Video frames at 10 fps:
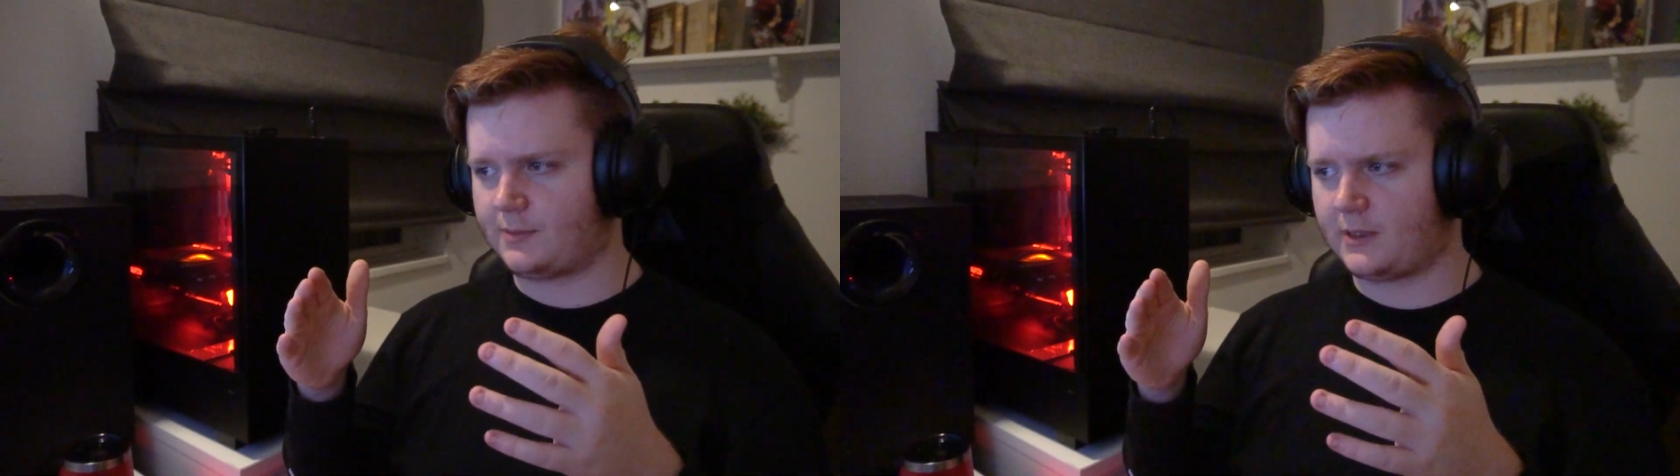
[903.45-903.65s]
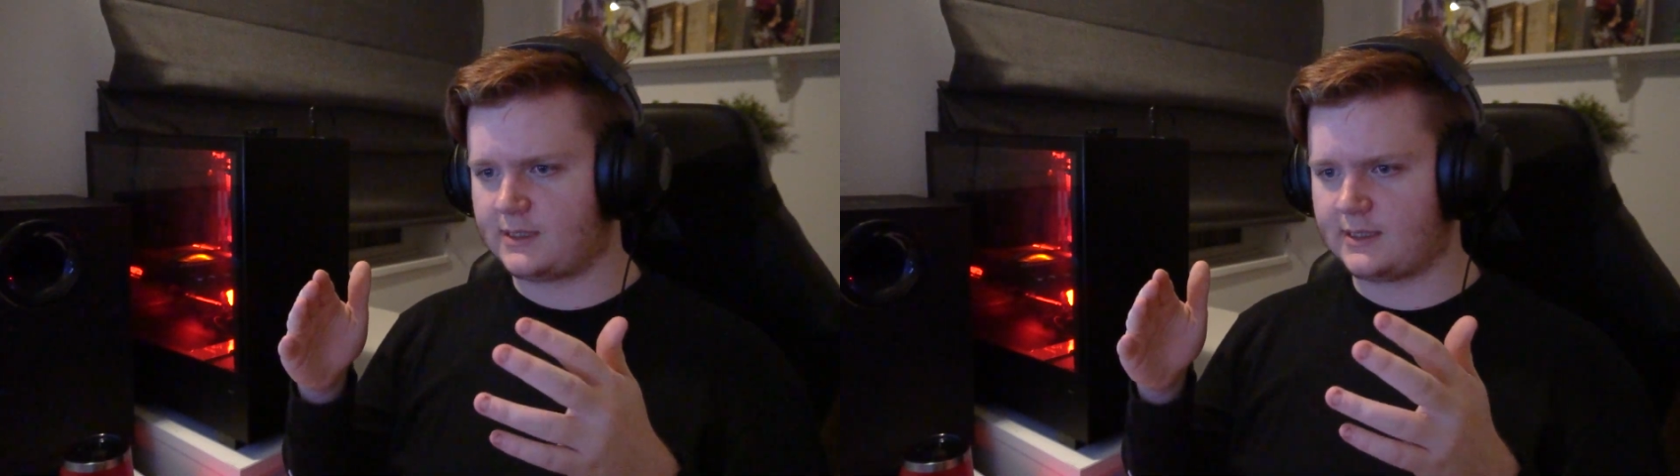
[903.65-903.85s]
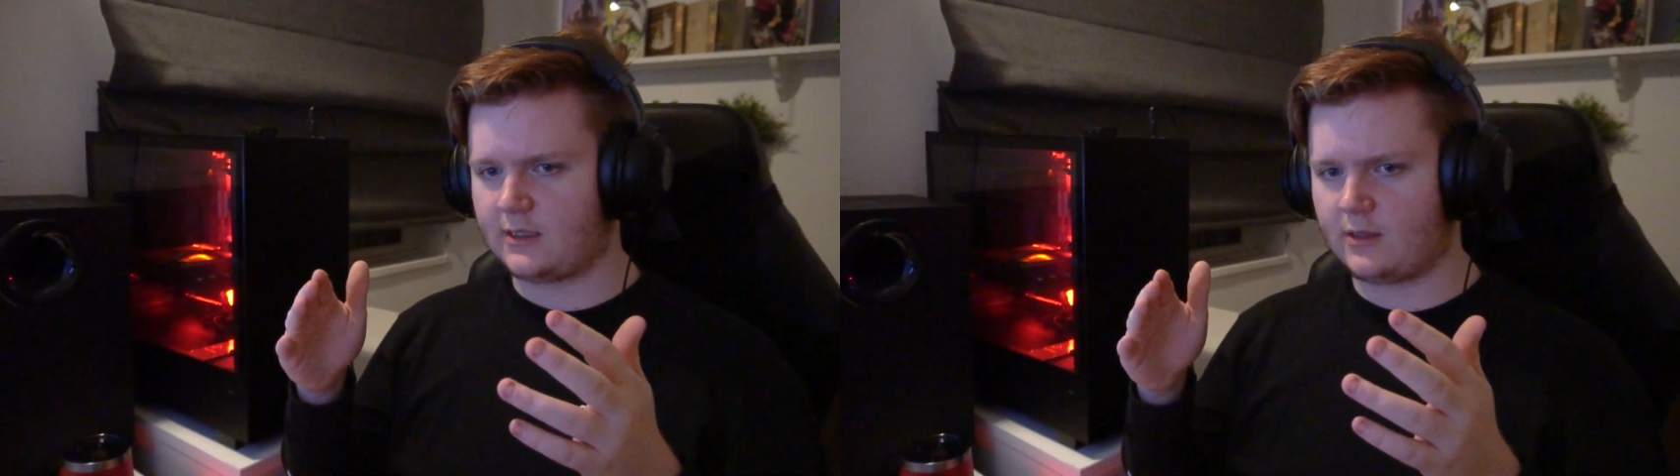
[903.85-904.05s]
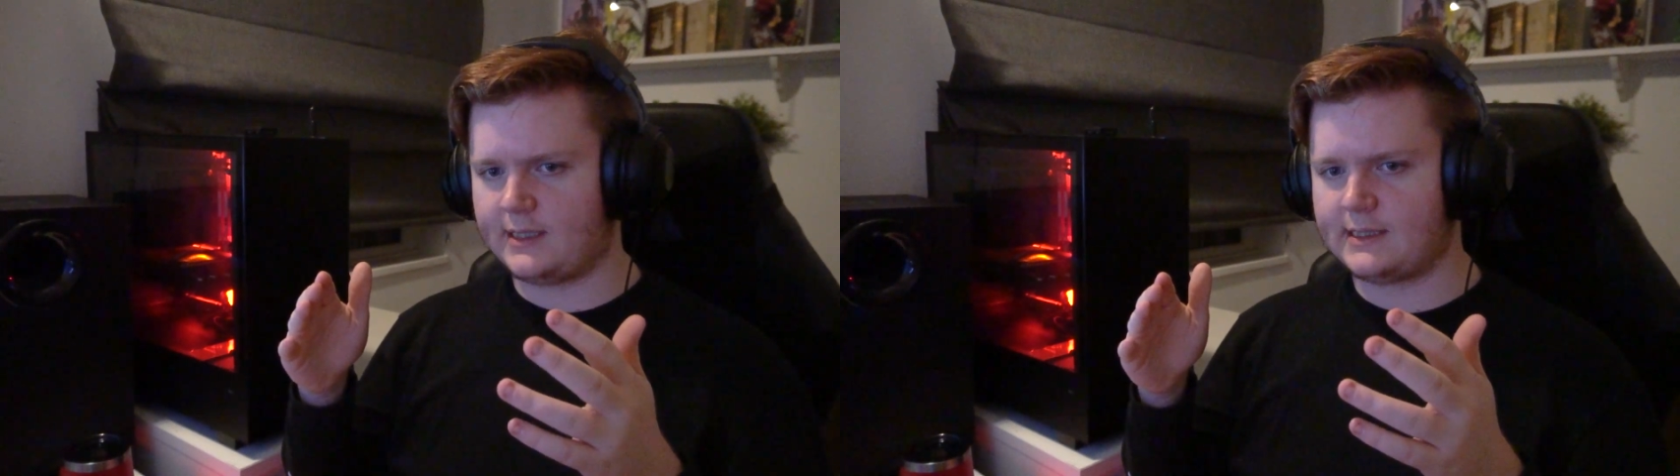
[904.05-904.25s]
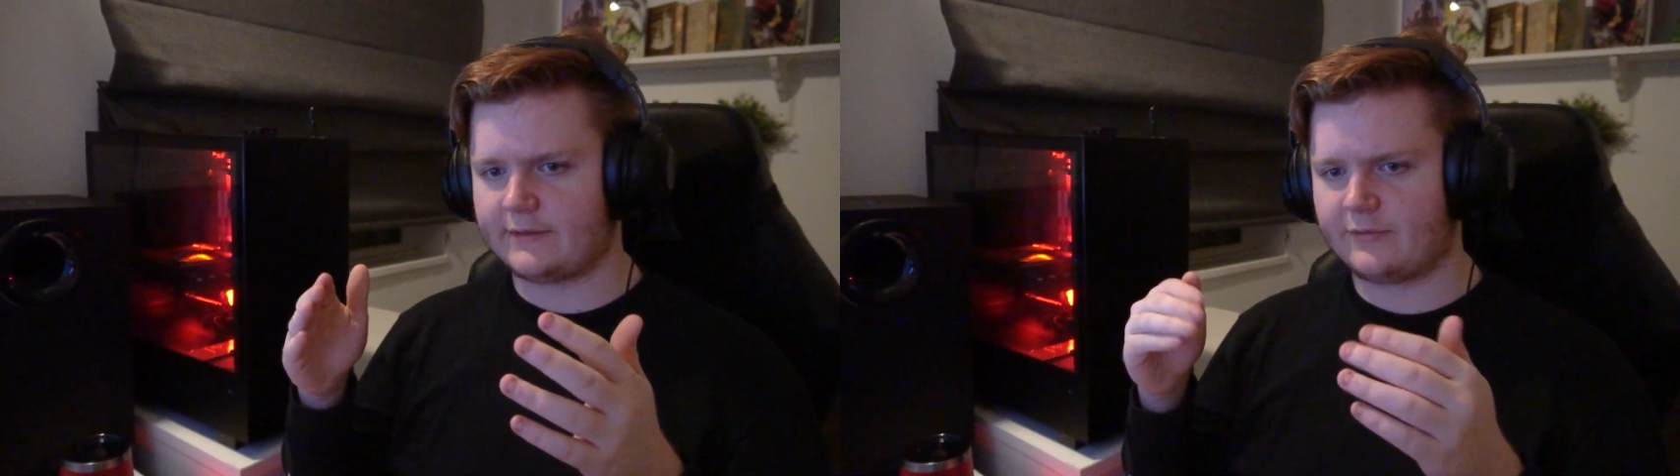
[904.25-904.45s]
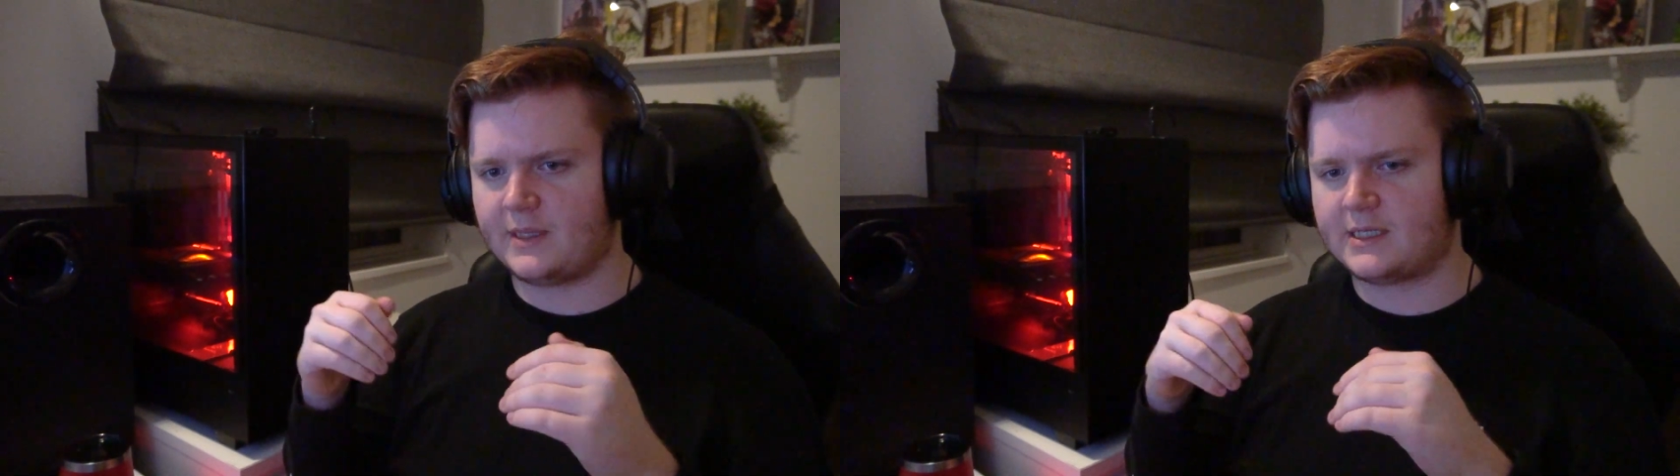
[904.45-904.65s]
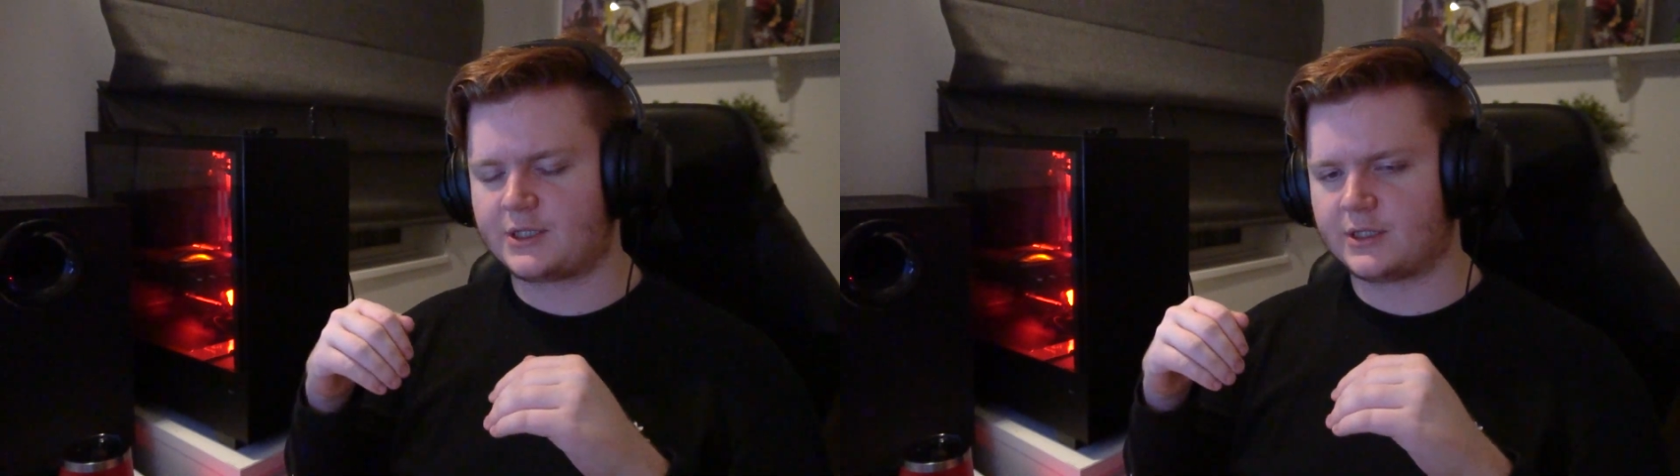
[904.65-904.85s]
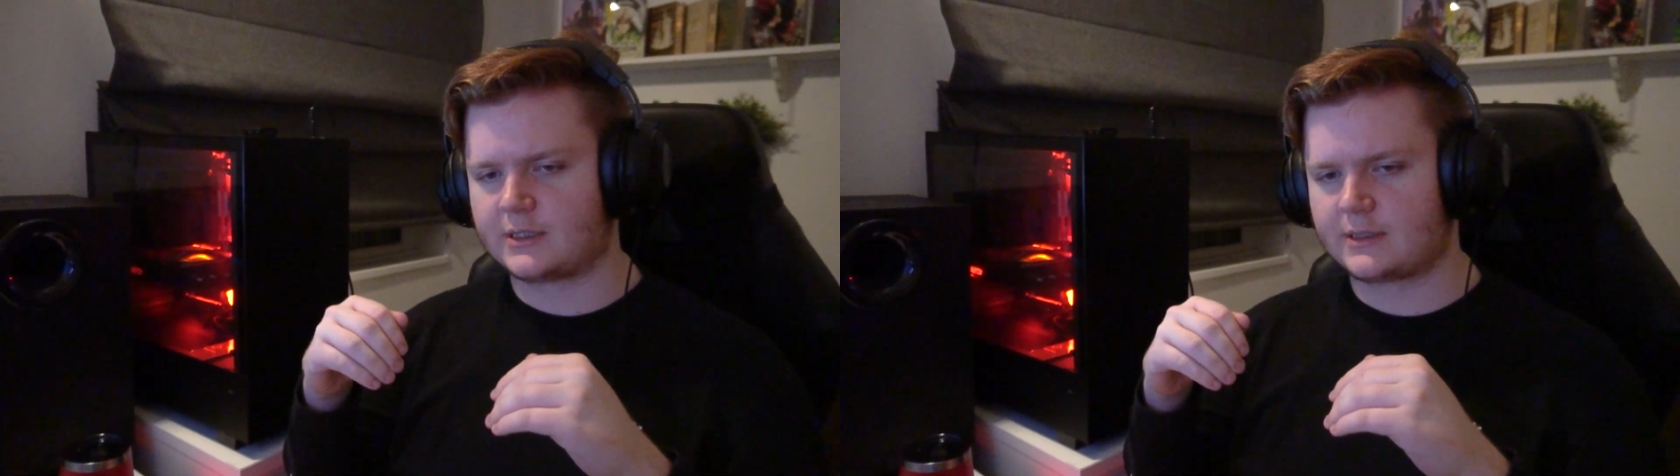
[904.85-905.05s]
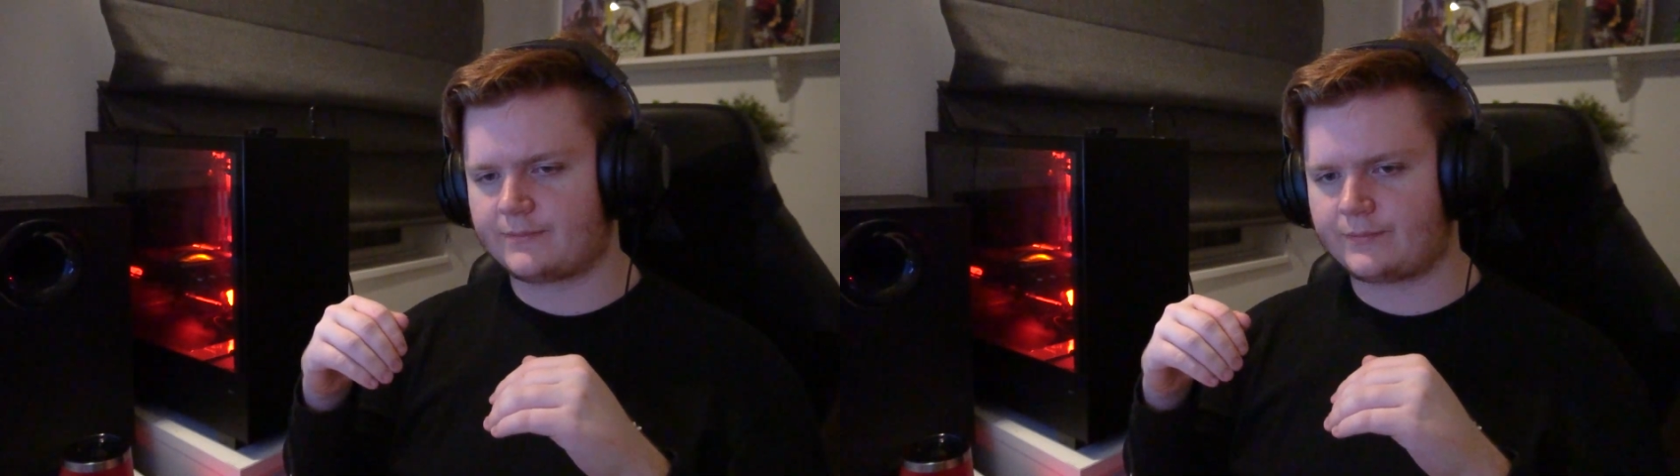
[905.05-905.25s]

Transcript: because it's a lot easier for me to just